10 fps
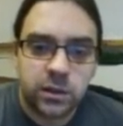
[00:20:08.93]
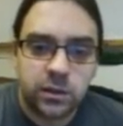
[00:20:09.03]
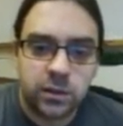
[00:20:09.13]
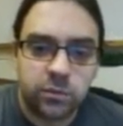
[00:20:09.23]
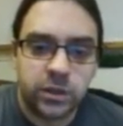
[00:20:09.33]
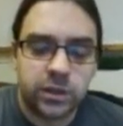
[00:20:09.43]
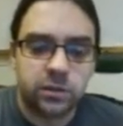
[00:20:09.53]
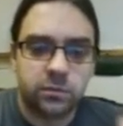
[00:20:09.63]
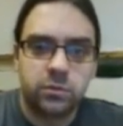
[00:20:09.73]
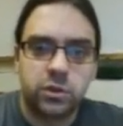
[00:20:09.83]
and then we
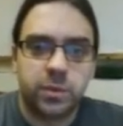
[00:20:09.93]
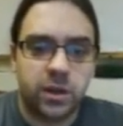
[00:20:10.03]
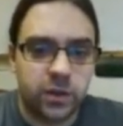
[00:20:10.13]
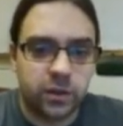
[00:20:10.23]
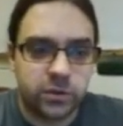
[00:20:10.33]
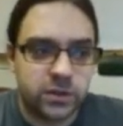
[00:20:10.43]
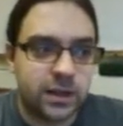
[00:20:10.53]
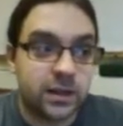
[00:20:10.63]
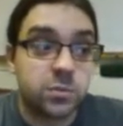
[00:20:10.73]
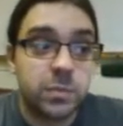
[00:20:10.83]
can do Pythagoras
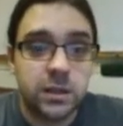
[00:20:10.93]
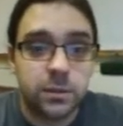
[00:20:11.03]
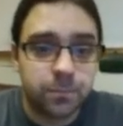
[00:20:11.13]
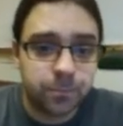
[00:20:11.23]
to get a speed.